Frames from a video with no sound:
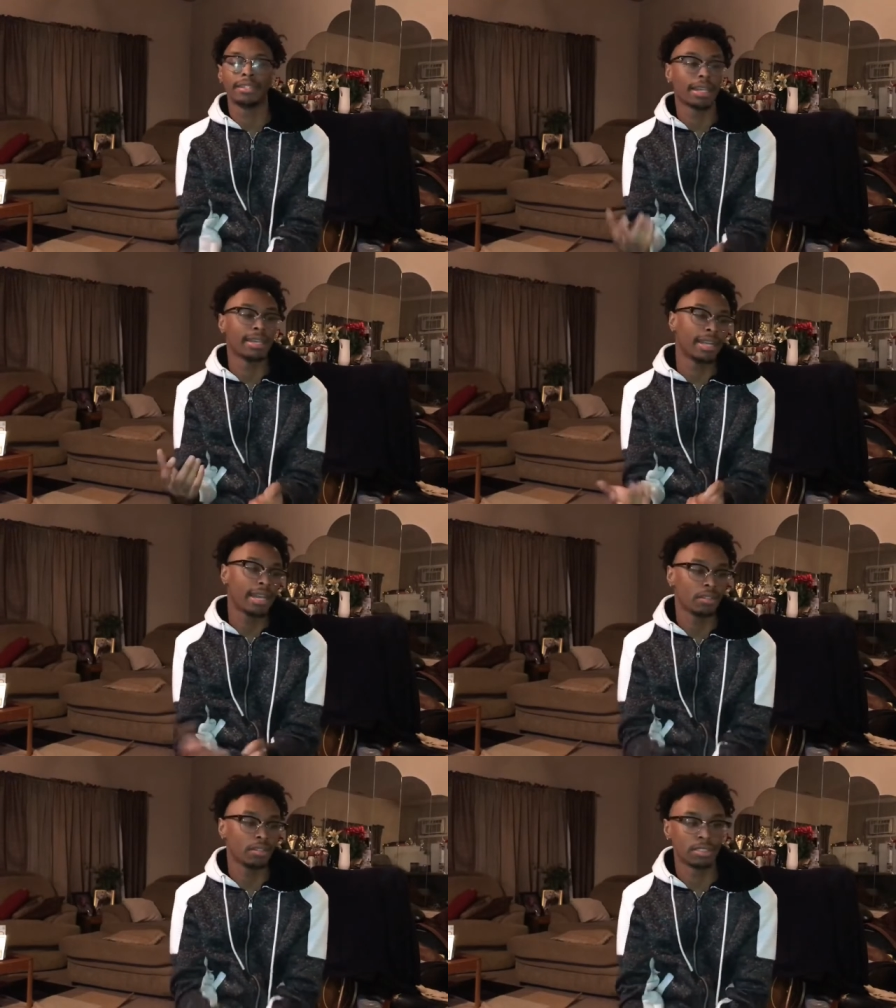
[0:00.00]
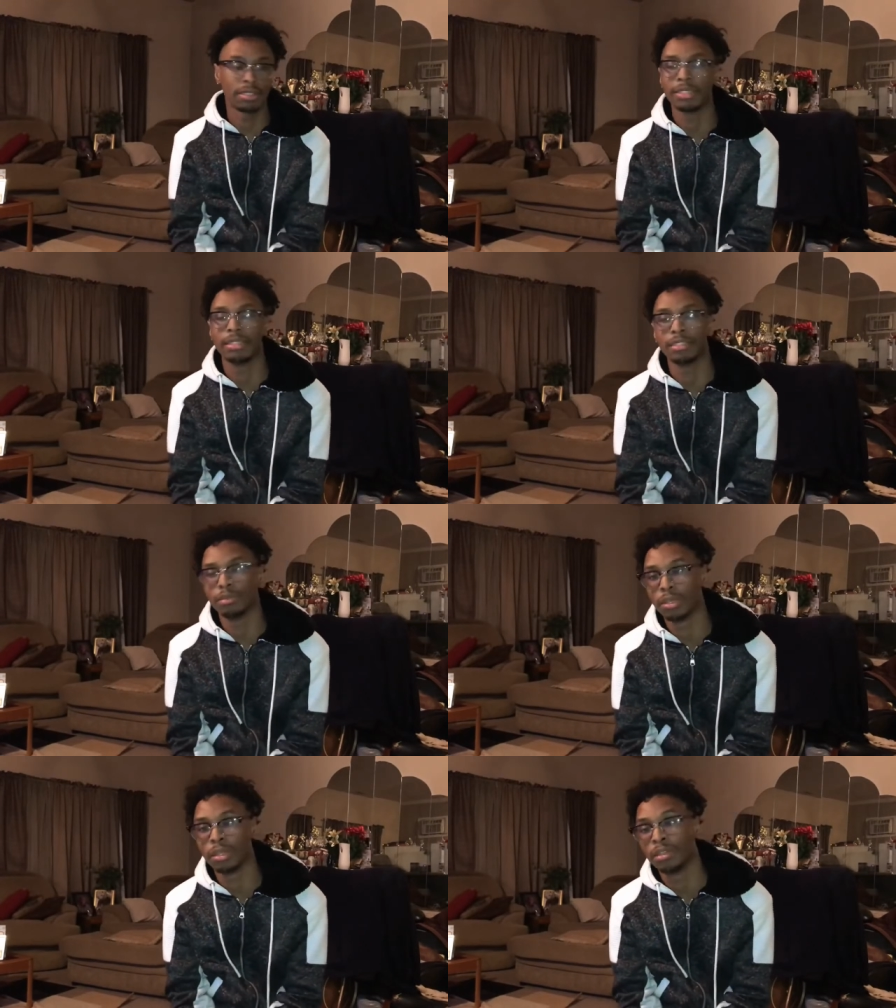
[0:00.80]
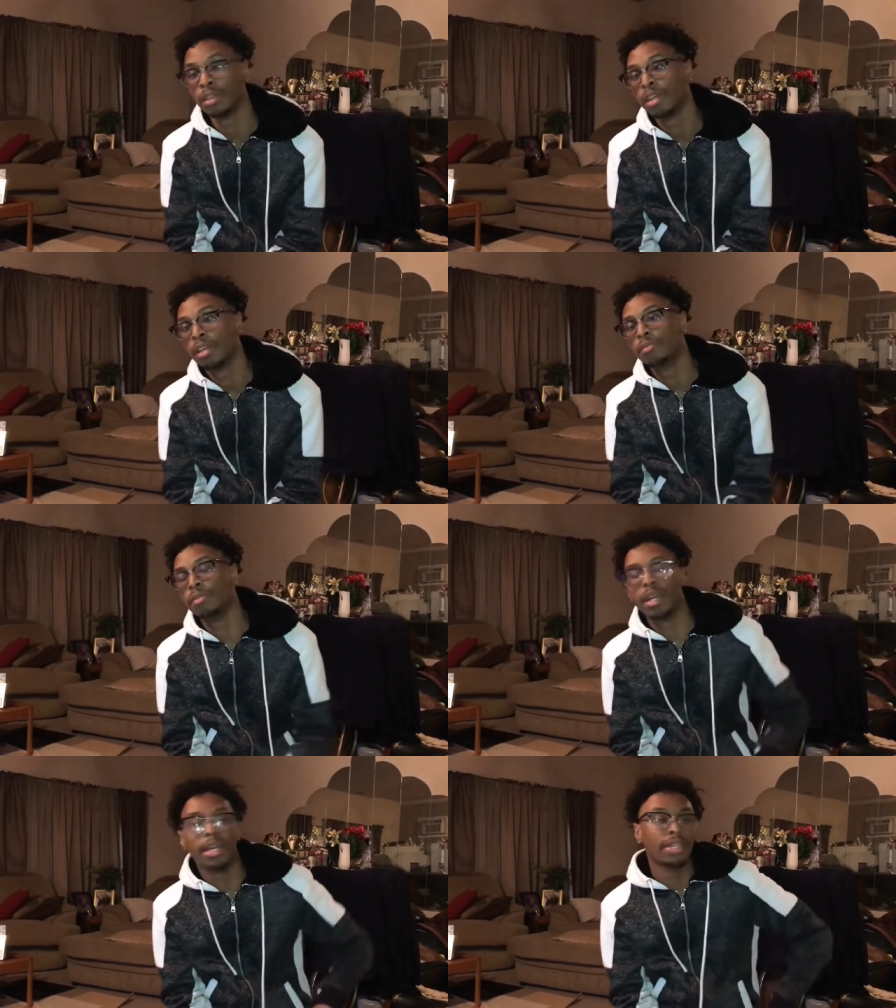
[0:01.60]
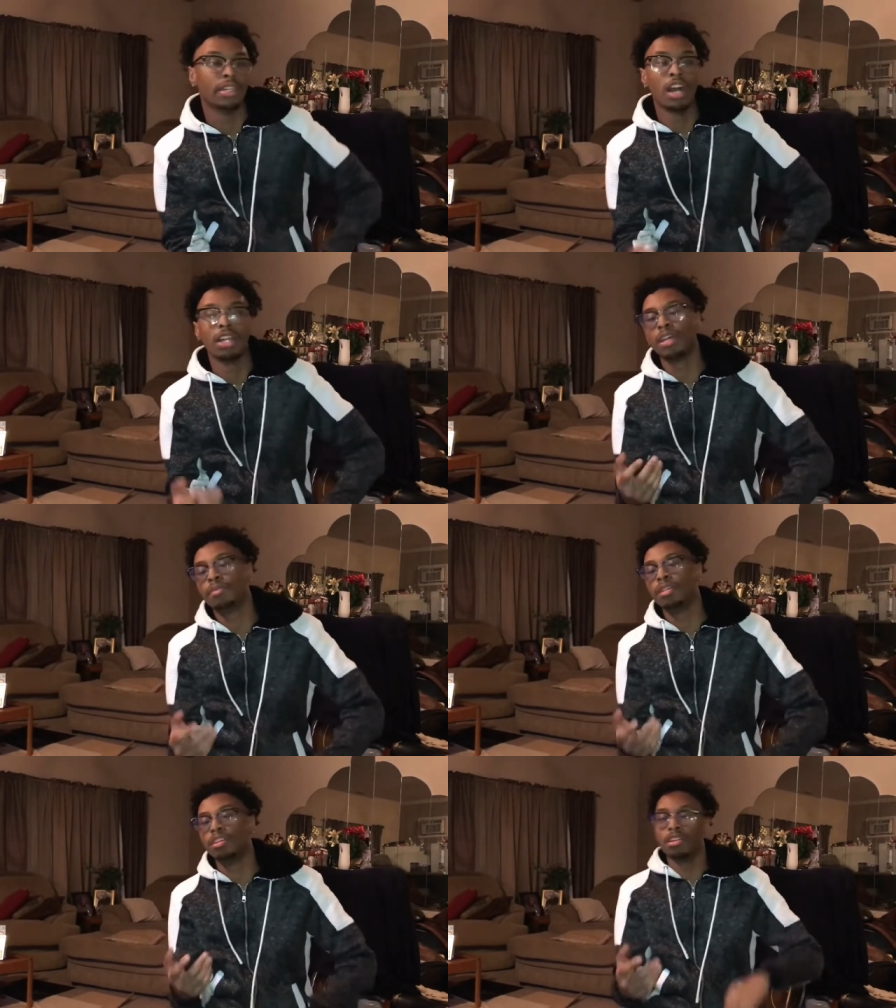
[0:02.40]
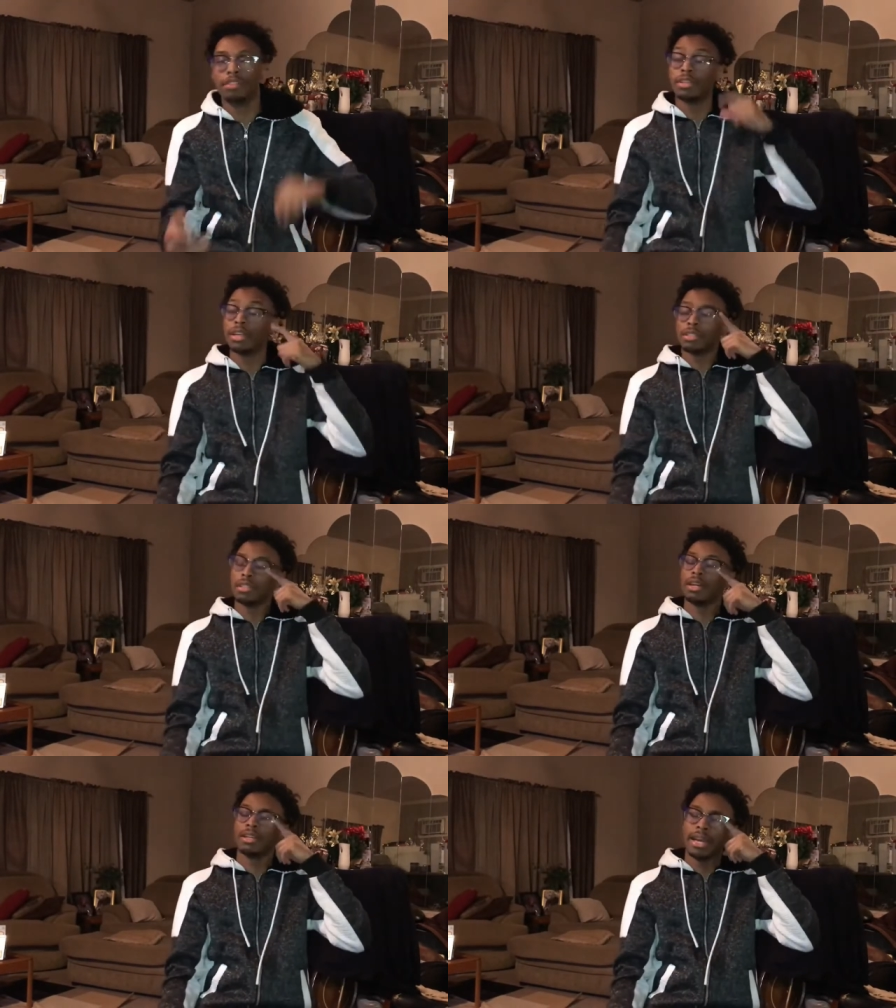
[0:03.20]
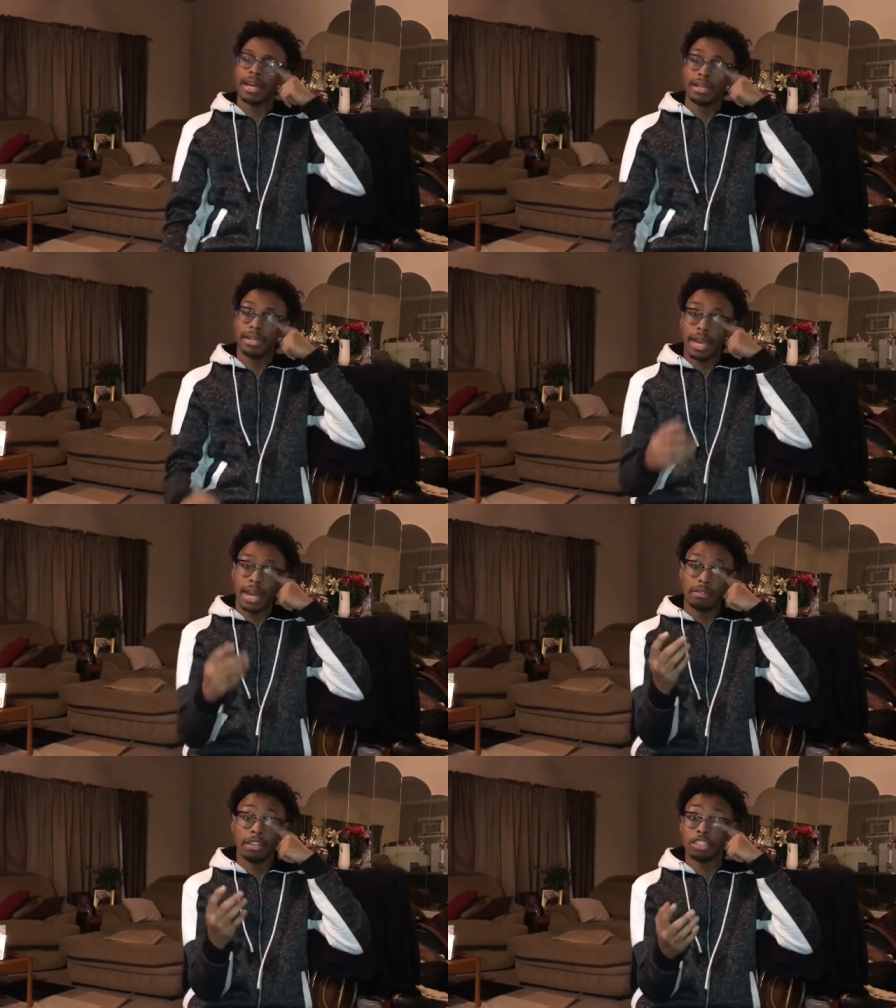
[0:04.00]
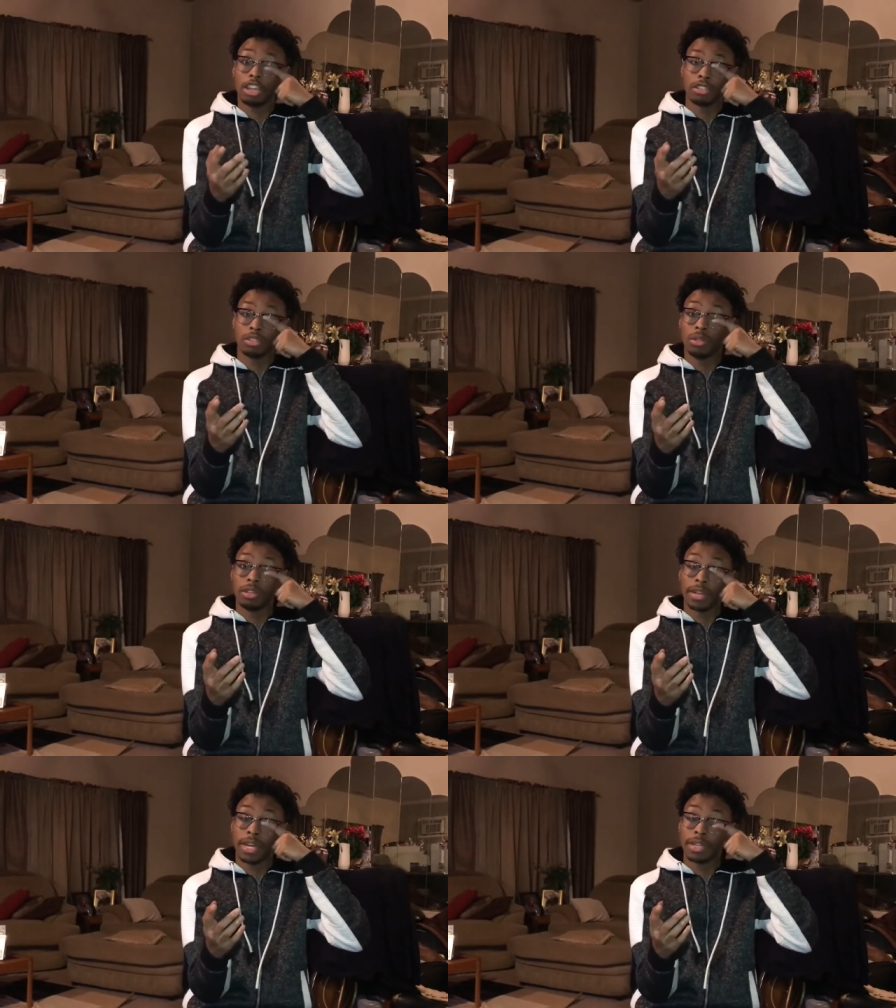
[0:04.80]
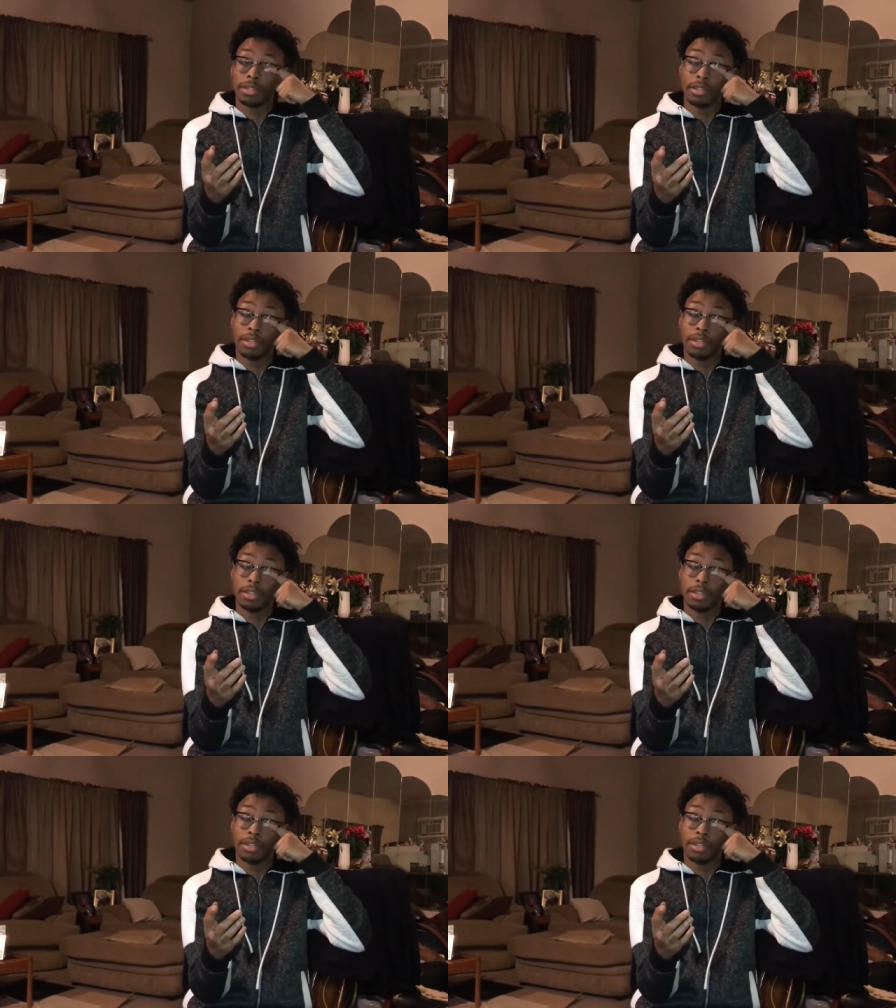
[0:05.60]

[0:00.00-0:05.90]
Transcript: Like I don't understand it, bro. But hey, y'all let me know if there's another editing app that y'all know of, alright?